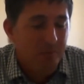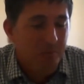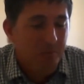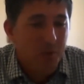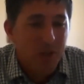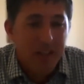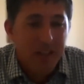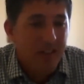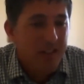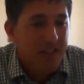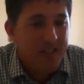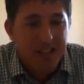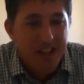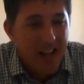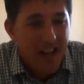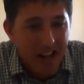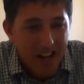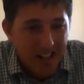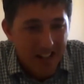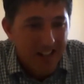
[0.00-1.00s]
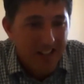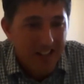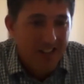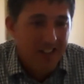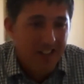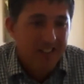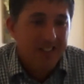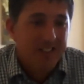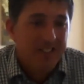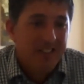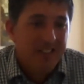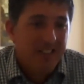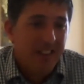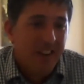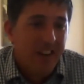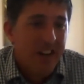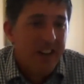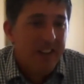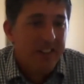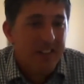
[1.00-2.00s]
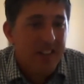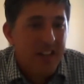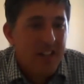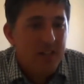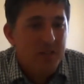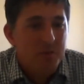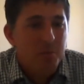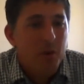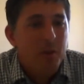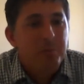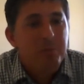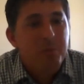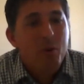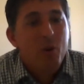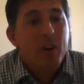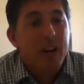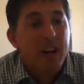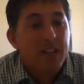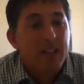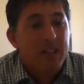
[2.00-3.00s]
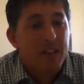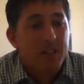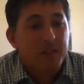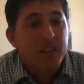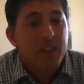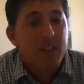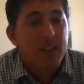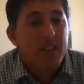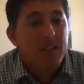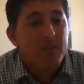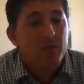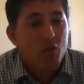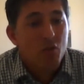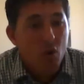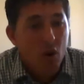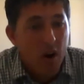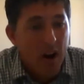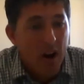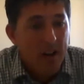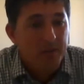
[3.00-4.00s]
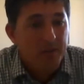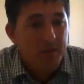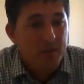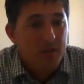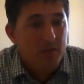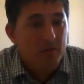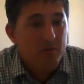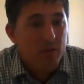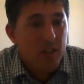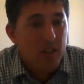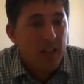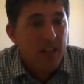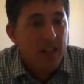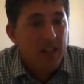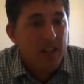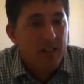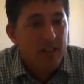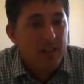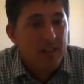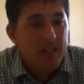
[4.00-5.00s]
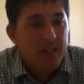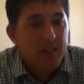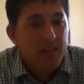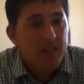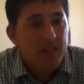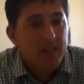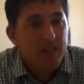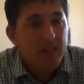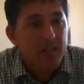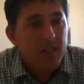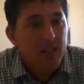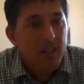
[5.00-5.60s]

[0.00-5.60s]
whether it's anything, like that's what productivity drives, really, is